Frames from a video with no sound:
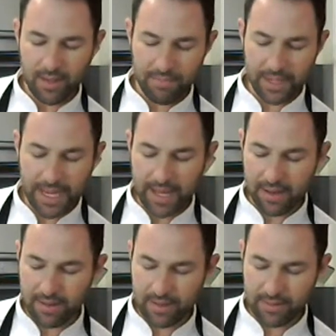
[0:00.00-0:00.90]

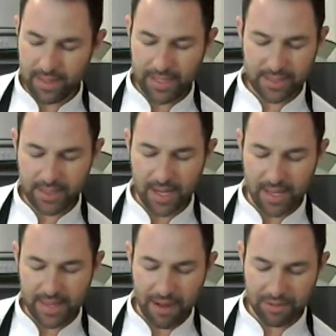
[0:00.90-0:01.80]
yeah, it's
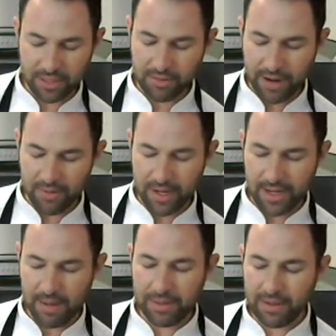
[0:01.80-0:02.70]
that was a great one.
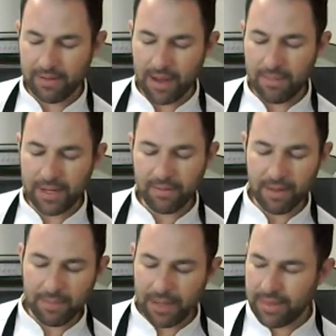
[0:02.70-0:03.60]
I'm
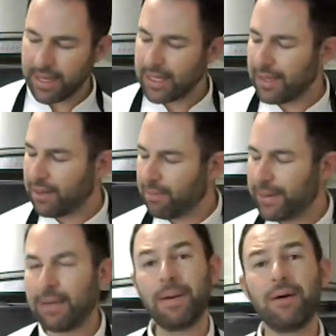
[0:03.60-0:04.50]
gonna think a little
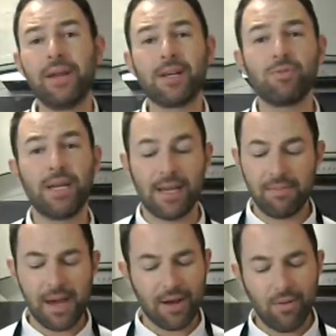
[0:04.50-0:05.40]
bit about next week. I'm
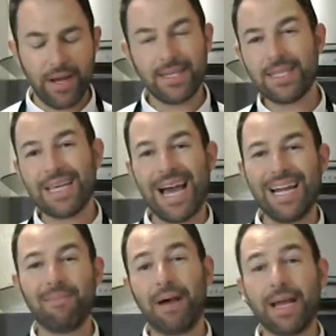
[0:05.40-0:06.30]
not quite decided.
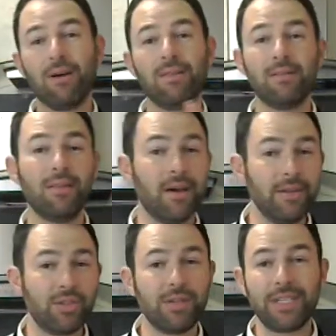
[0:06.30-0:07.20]
I might go a little
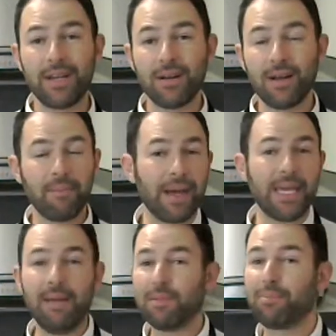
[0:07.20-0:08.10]
lunch or dinner. I might
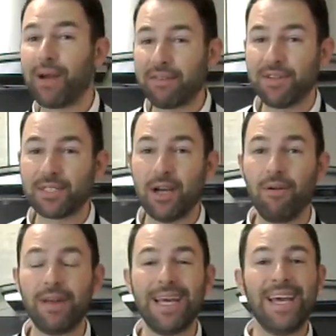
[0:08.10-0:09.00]
keep the breakfast
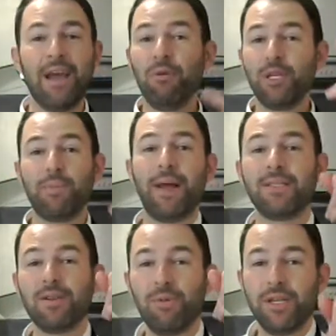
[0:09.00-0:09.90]
going. It really depends
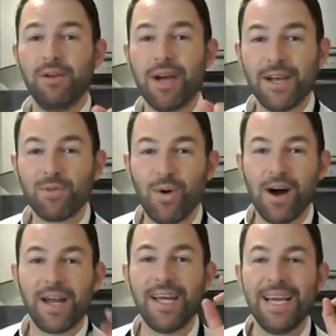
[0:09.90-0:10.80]
on what you guys
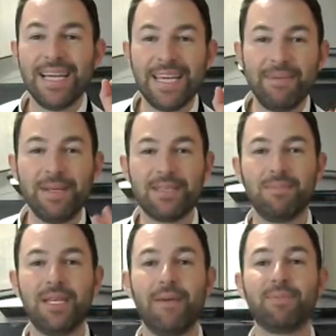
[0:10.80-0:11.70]
want. Give me some
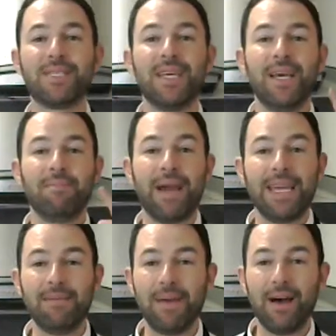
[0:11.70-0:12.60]
tips. My
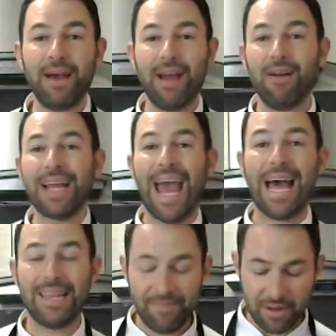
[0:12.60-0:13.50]
email,
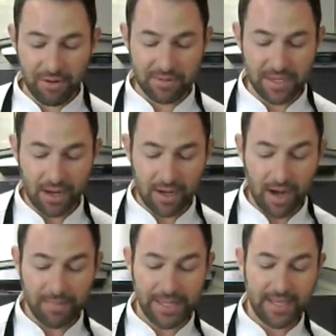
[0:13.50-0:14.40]

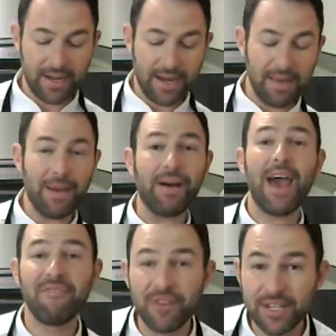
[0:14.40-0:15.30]
eric@liftonrichmond.com. I send an email
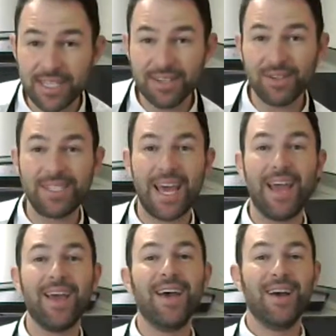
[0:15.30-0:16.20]
every single
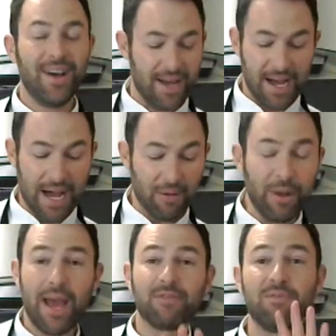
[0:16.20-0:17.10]
day. We
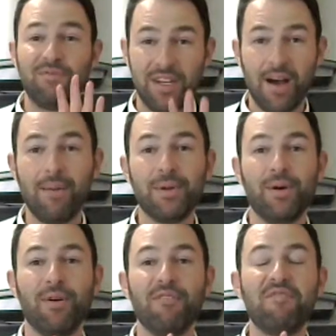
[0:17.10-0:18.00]
have some
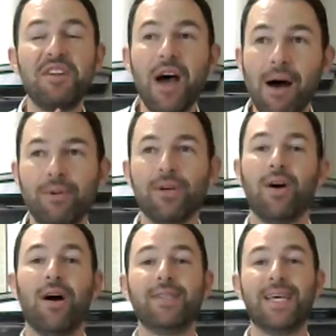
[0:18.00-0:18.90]
phenomenal
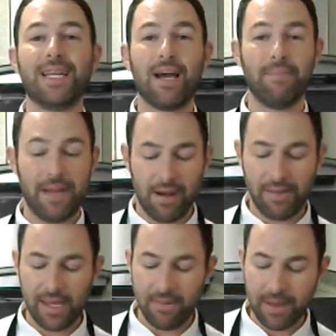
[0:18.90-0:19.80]
content coming out in
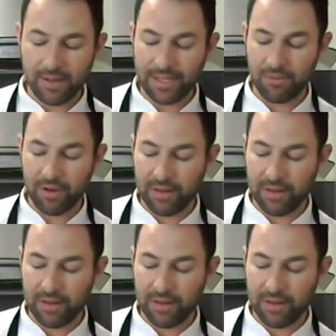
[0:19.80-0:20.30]
the emails that were